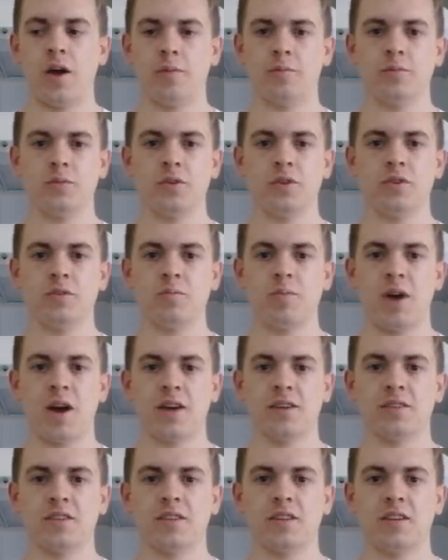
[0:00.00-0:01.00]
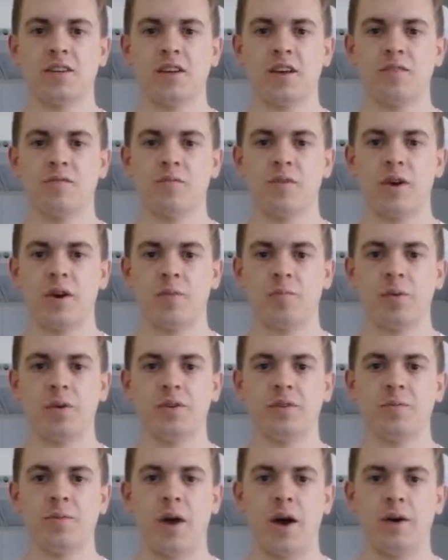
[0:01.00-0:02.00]
goodie bags that they gave away at
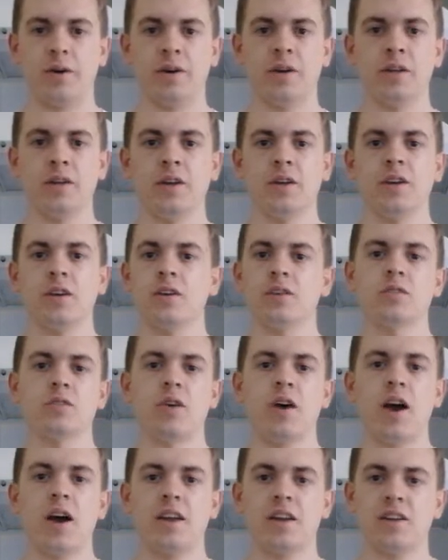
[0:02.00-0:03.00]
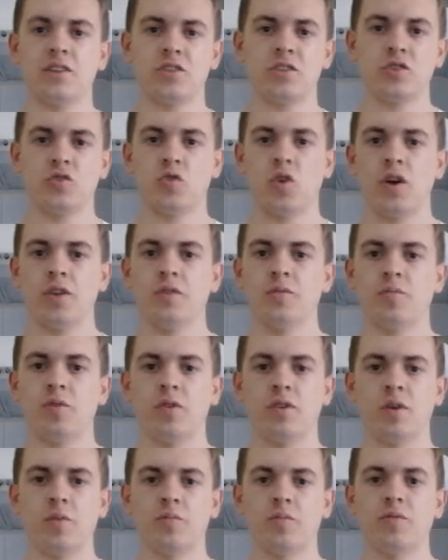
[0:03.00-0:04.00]
Body Power. So I had actually tried the
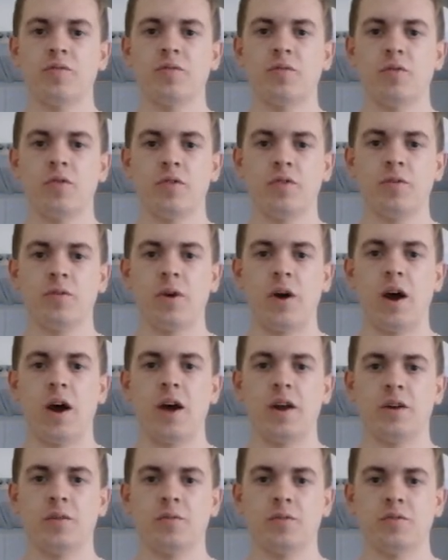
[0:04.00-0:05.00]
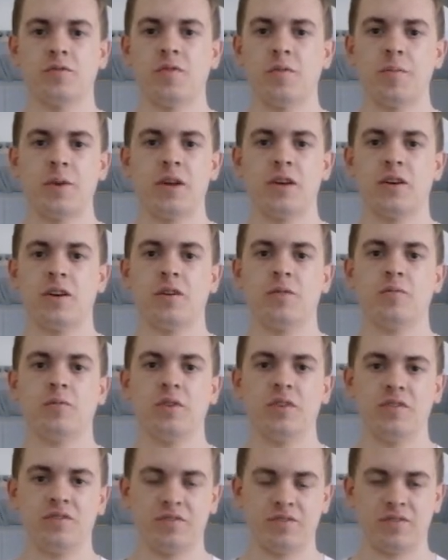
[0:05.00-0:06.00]
product before and I was familiar
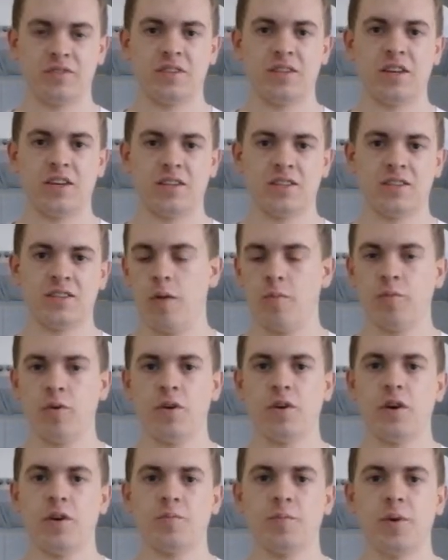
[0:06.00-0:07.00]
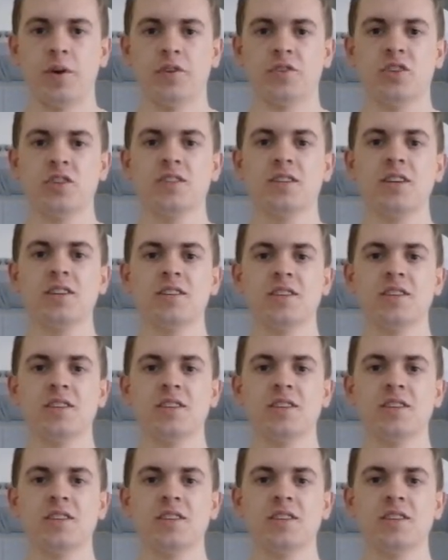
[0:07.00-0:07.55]
with this product. But she did